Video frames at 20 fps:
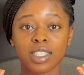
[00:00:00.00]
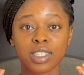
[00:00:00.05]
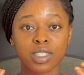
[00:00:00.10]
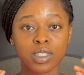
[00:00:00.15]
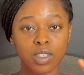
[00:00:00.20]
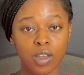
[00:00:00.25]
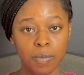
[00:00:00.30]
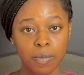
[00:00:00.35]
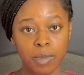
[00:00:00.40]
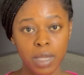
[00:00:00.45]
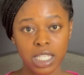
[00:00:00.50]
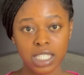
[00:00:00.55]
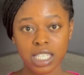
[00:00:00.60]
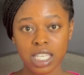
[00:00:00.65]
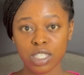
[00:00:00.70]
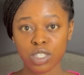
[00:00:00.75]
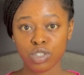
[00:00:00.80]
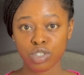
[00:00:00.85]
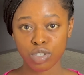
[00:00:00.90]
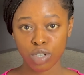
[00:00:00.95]
submit a
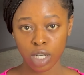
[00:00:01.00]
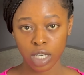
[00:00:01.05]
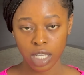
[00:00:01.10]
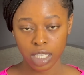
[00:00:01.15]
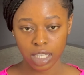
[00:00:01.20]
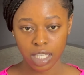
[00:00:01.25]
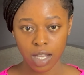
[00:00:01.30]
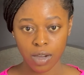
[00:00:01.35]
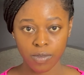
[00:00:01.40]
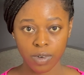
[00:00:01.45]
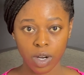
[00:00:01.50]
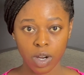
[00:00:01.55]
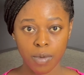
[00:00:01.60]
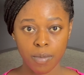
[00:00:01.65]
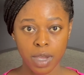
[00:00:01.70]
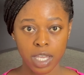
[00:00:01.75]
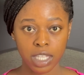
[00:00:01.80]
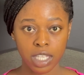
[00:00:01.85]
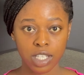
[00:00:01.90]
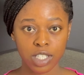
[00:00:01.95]
strong letter of
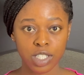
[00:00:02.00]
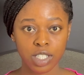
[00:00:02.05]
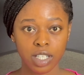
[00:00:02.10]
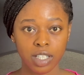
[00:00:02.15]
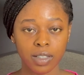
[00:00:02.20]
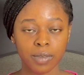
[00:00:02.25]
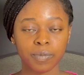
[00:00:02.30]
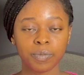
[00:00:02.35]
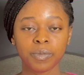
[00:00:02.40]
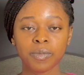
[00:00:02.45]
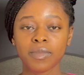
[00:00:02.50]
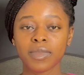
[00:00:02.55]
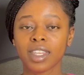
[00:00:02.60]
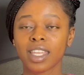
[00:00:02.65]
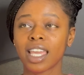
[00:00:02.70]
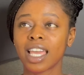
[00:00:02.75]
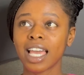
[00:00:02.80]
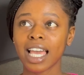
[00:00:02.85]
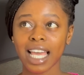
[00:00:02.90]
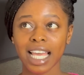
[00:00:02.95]
recommendation.
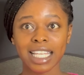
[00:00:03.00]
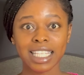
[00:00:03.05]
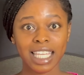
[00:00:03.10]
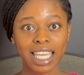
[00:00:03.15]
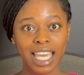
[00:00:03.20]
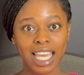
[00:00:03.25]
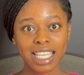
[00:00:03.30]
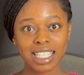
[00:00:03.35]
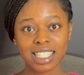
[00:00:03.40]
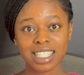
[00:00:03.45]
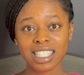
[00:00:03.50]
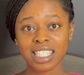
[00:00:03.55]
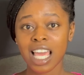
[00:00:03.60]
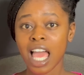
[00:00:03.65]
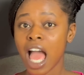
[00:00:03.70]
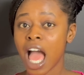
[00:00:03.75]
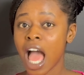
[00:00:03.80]
And yes,